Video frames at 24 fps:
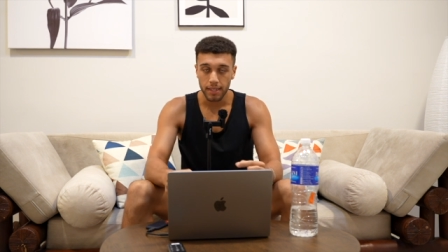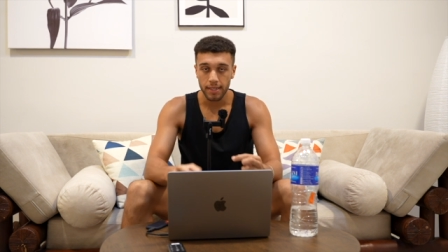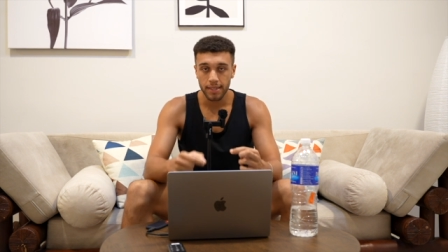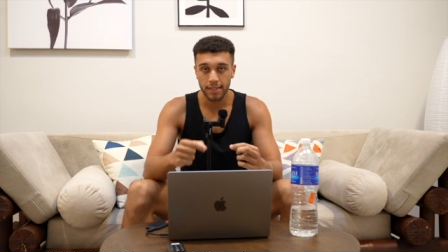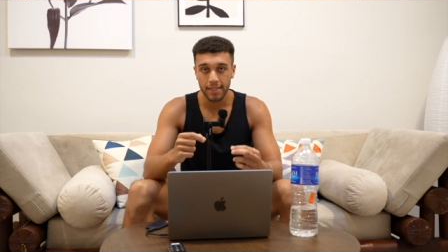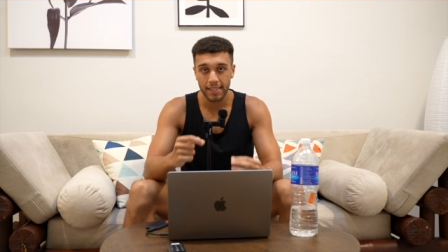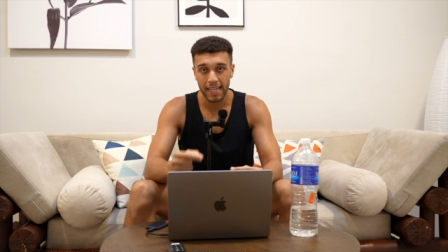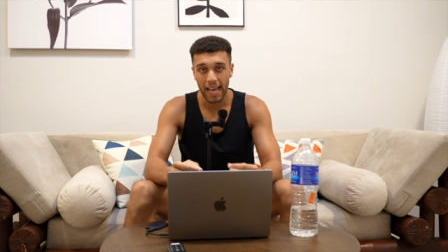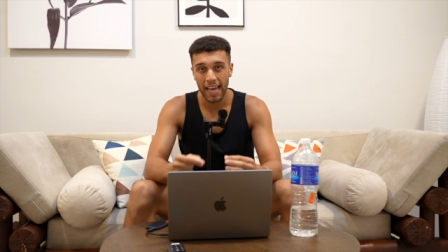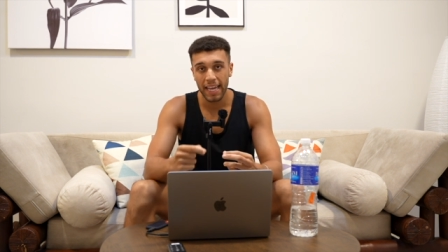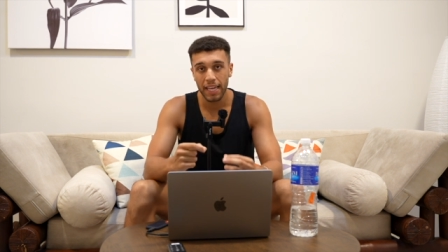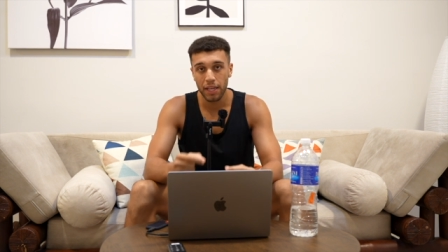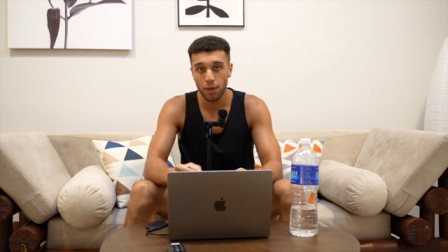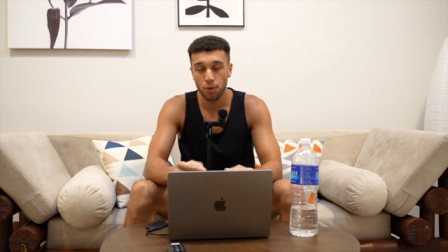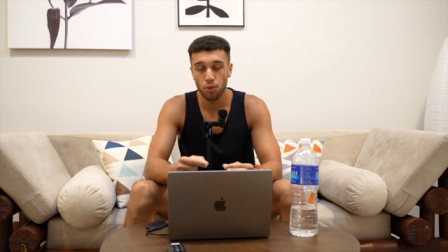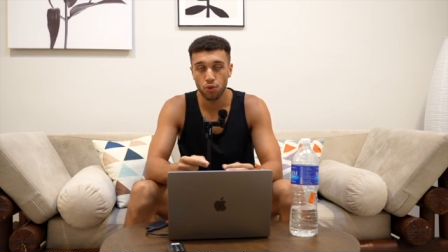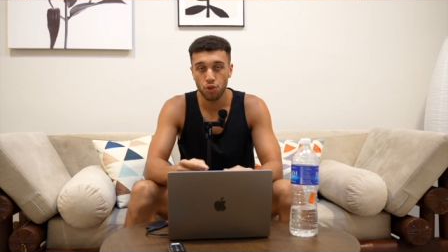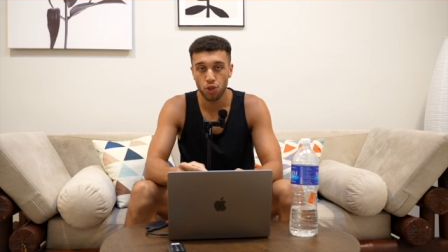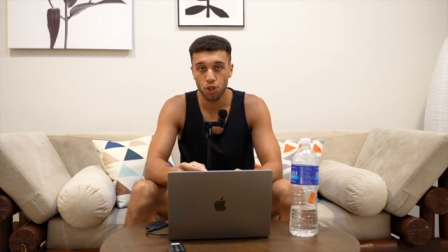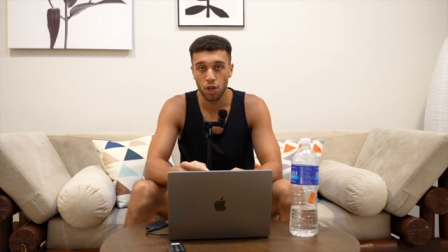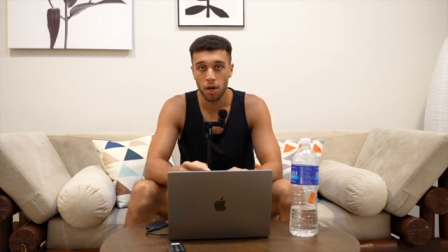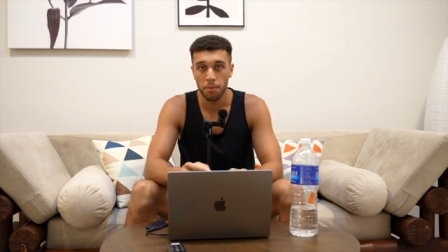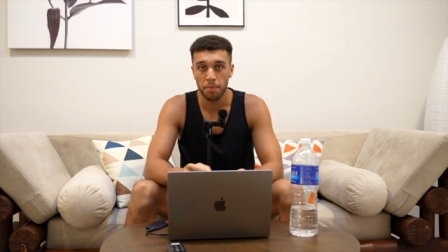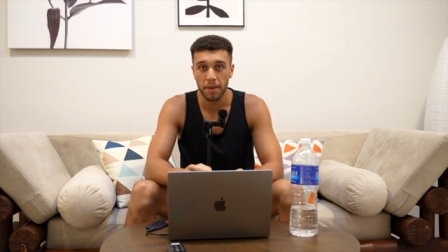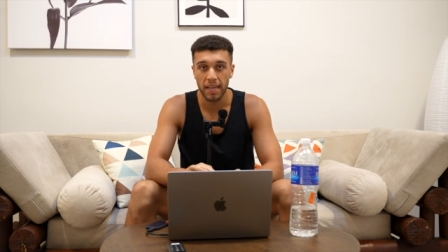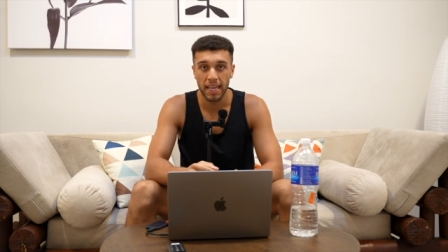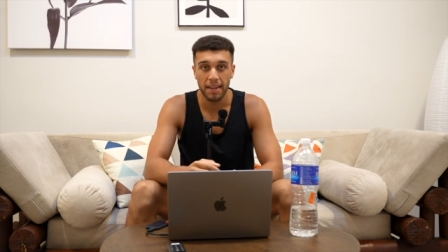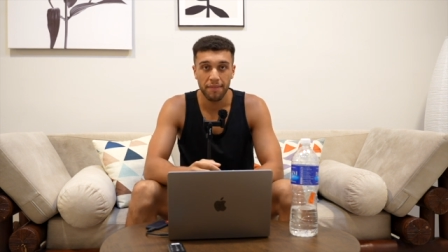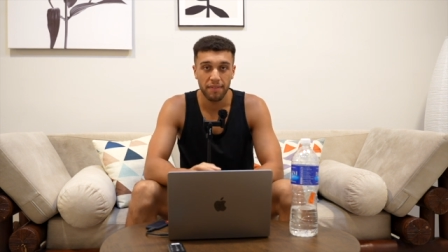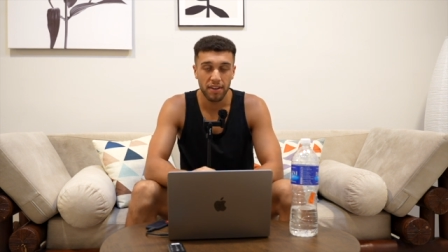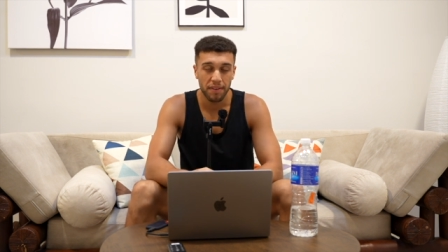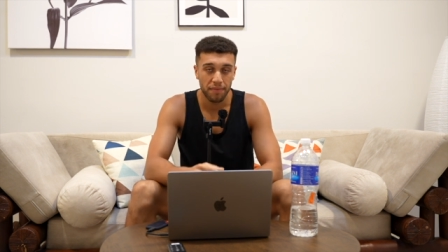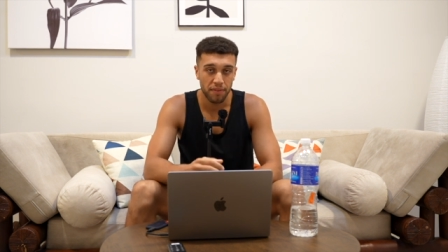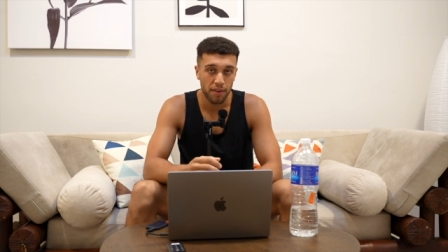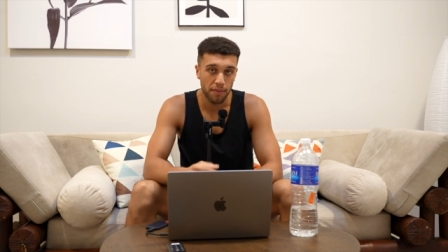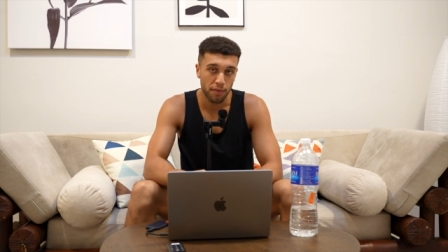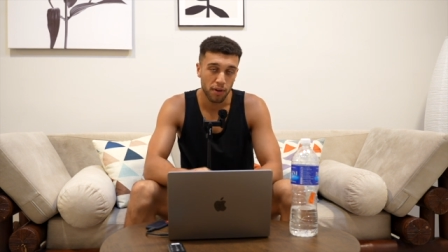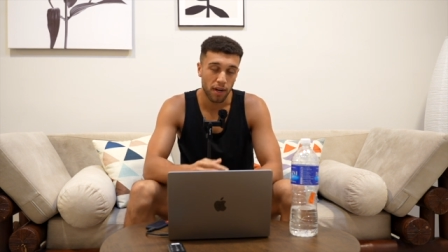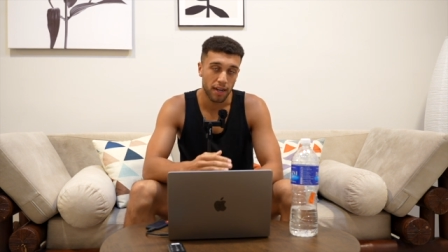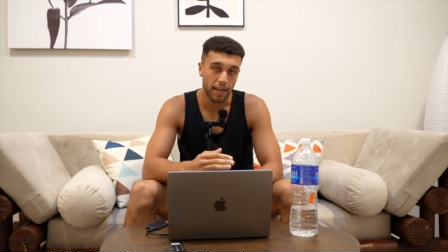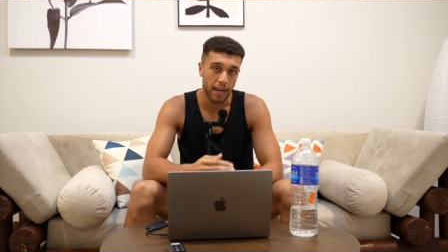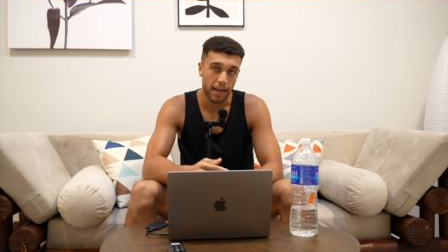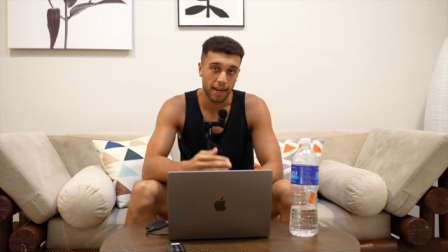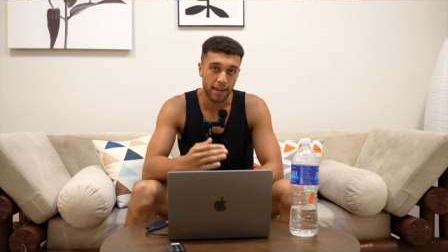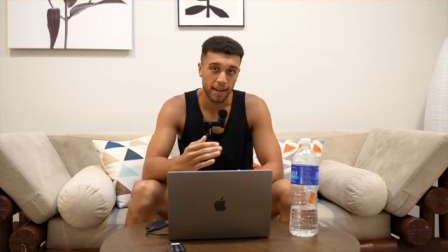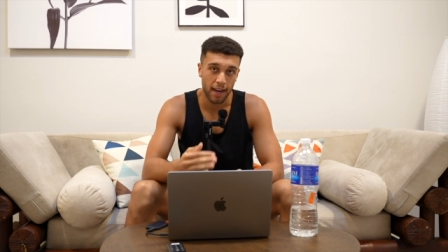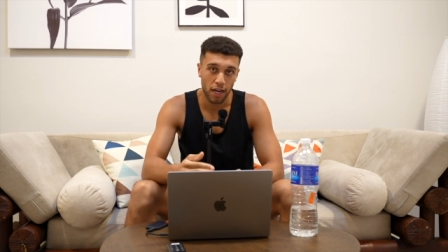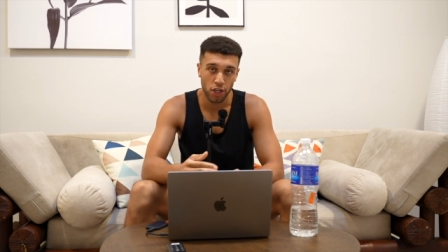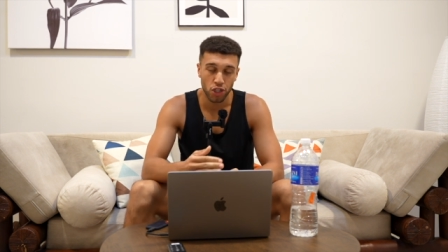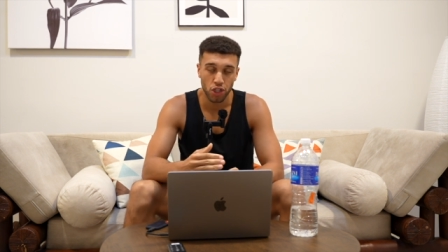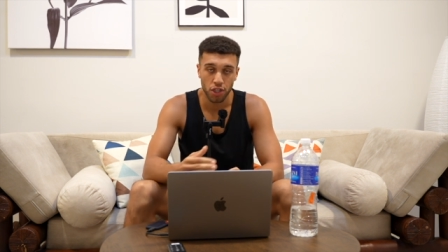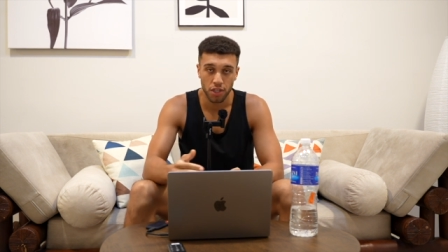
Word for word: stay in your job even if you've got that cash